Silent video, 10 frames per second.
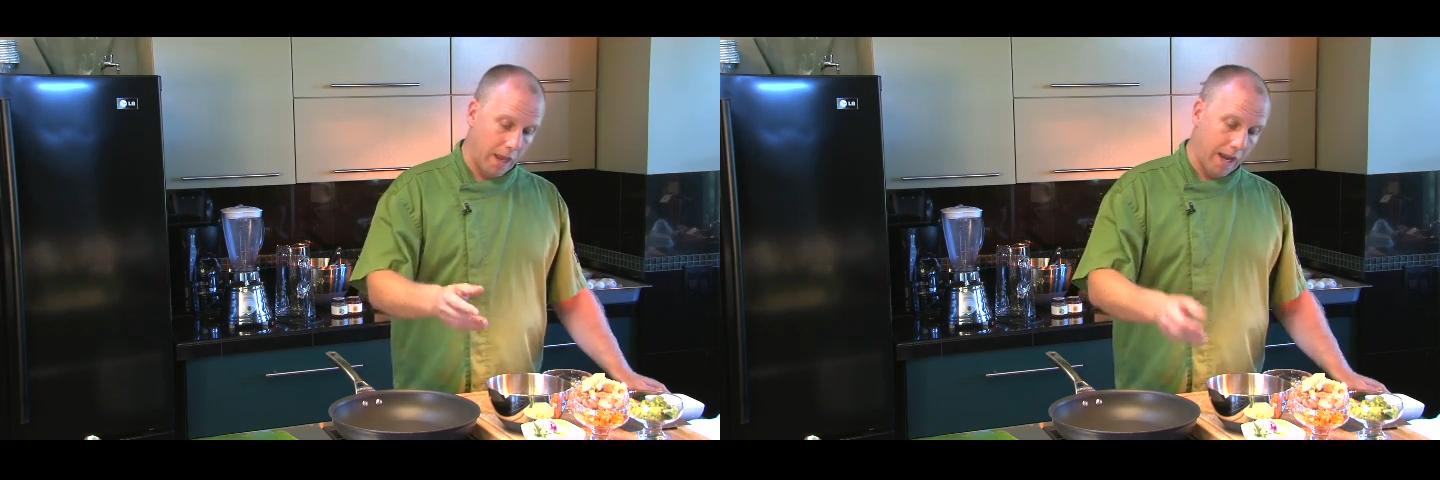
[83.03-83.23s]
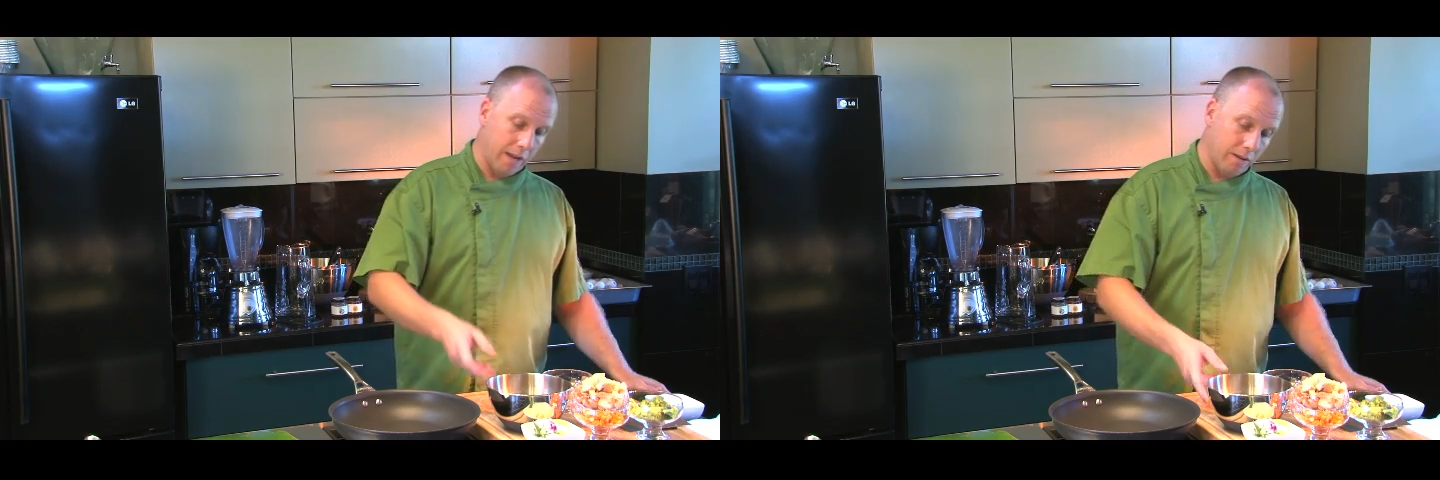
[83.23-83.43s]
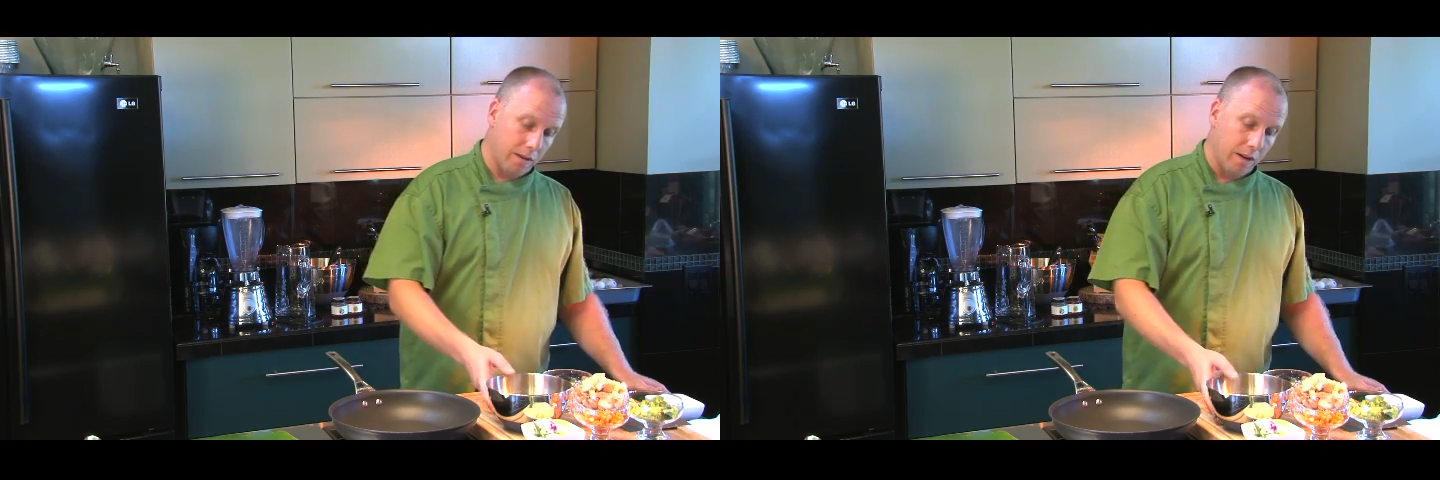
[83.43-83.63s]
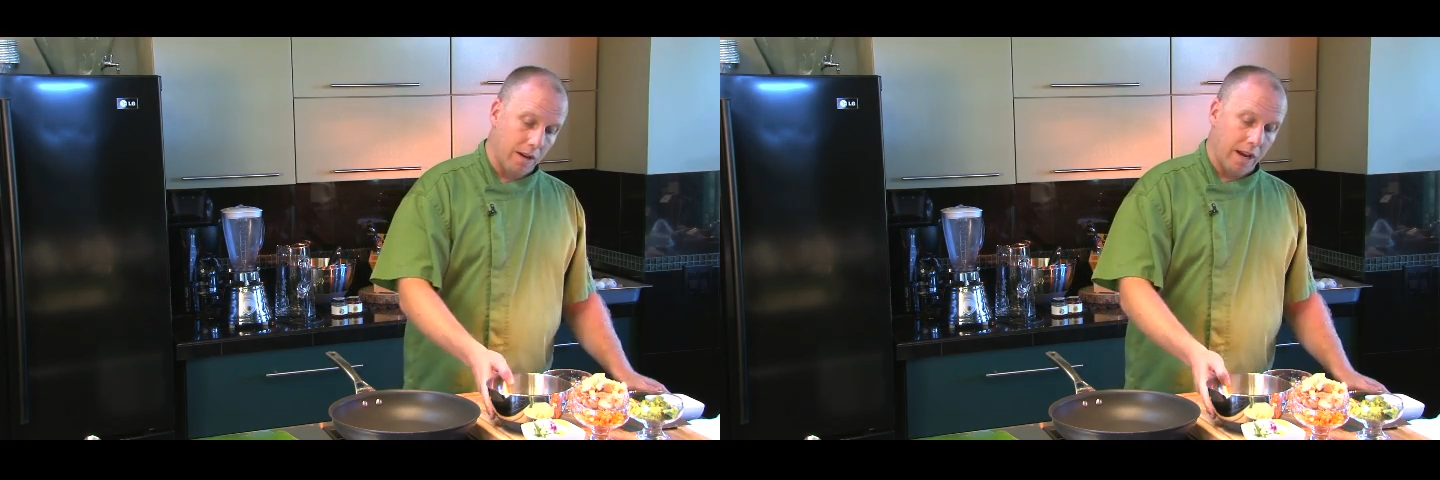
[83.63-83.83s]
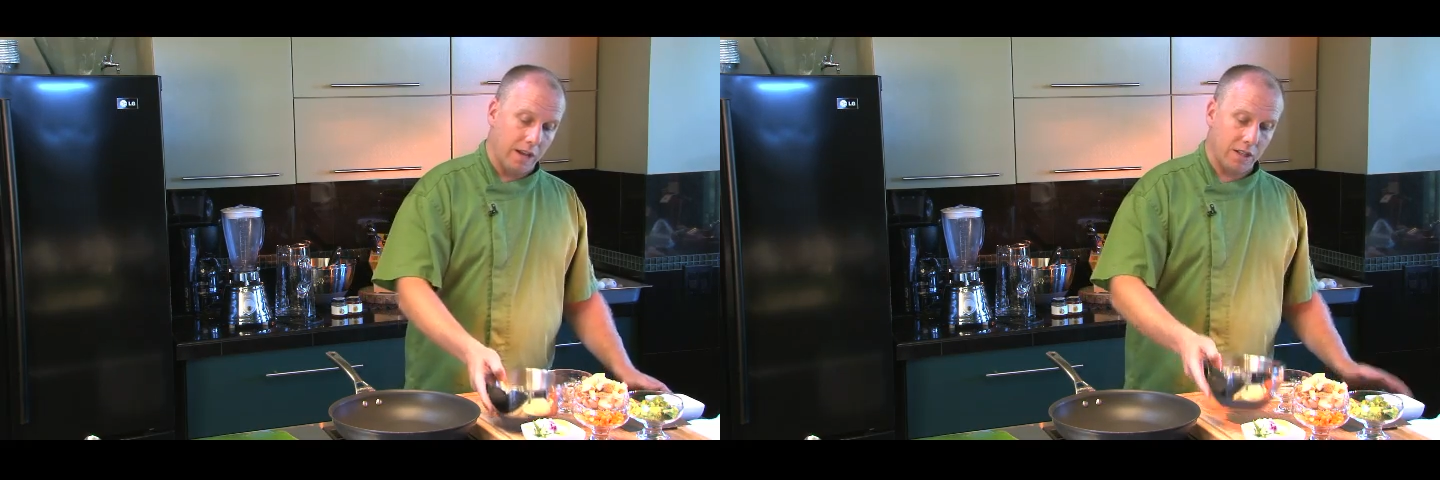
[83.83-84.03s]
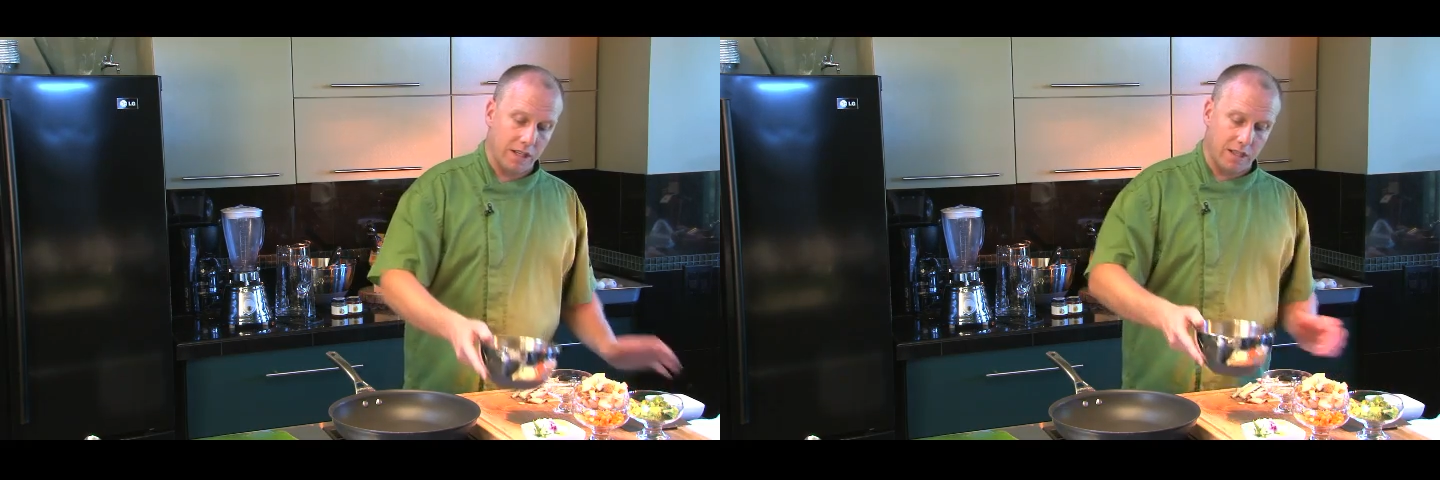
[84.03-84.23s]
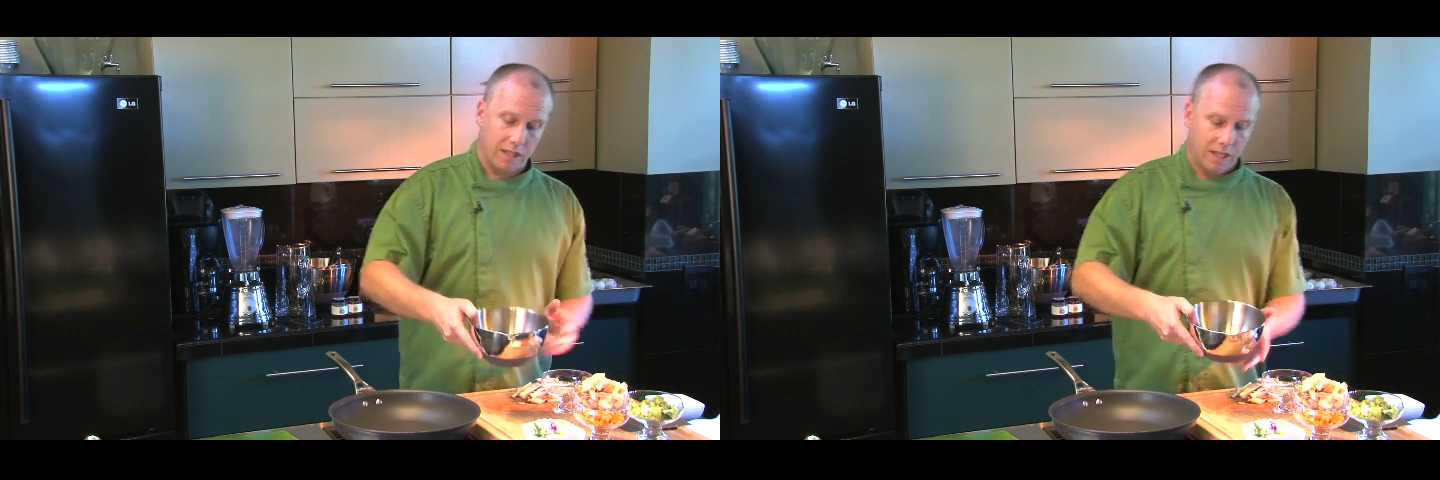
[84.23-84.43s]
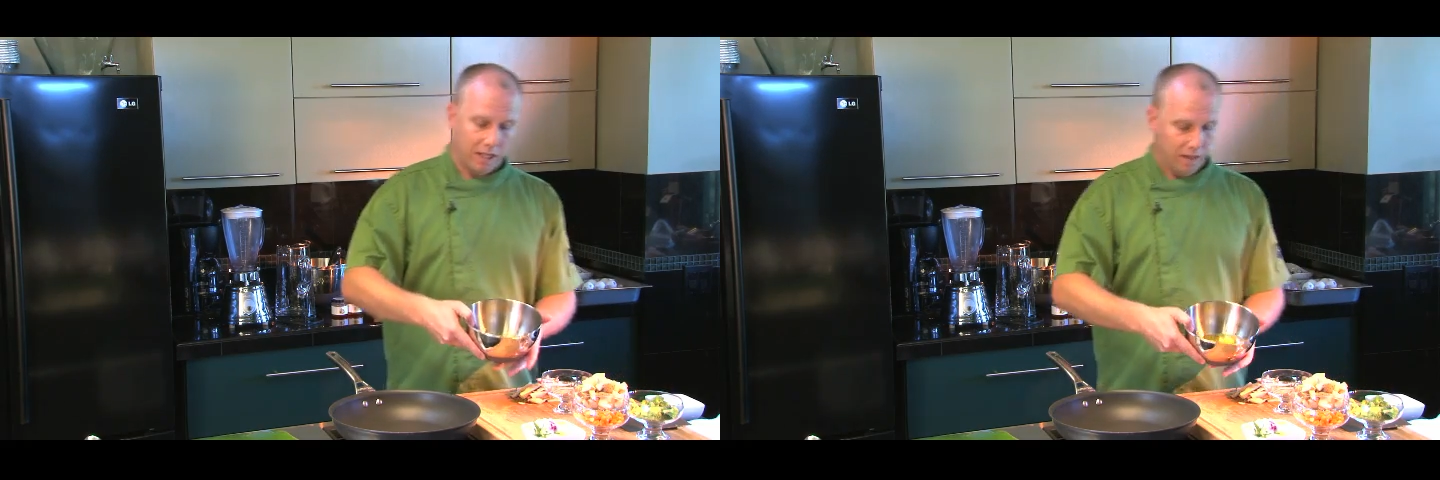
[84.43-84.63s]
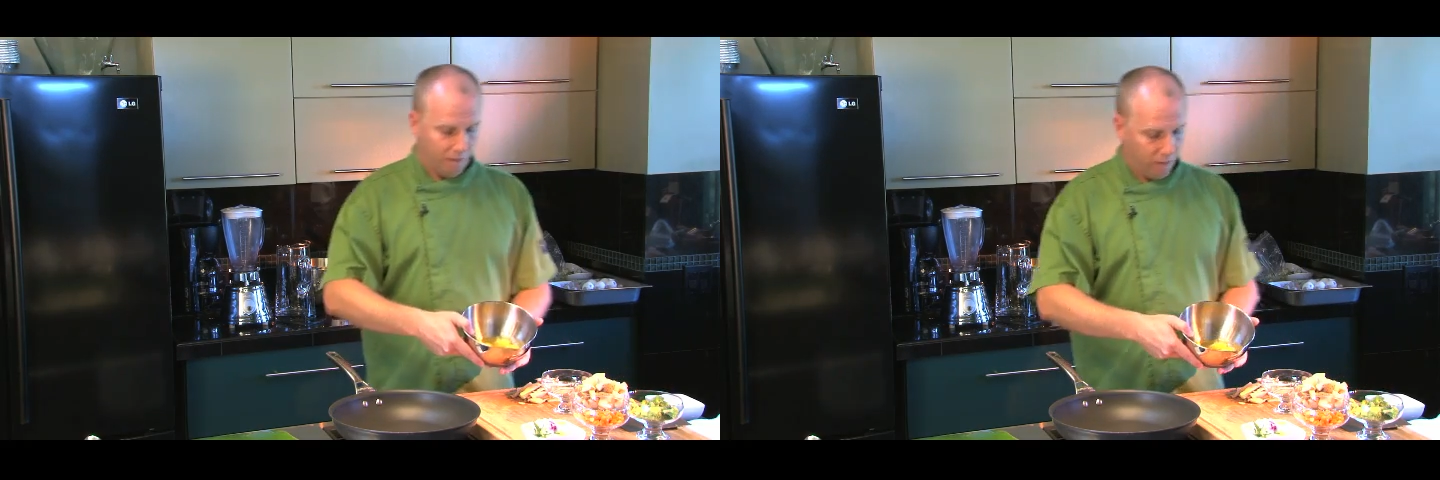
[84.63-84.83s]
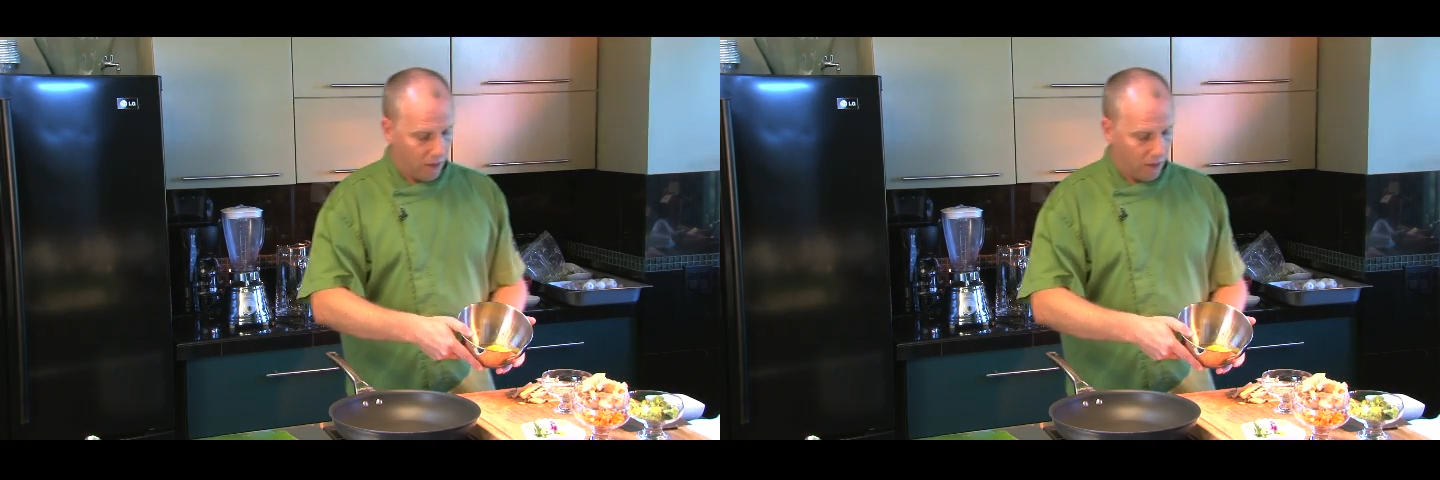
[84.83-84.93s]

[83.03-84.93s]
and as you can see,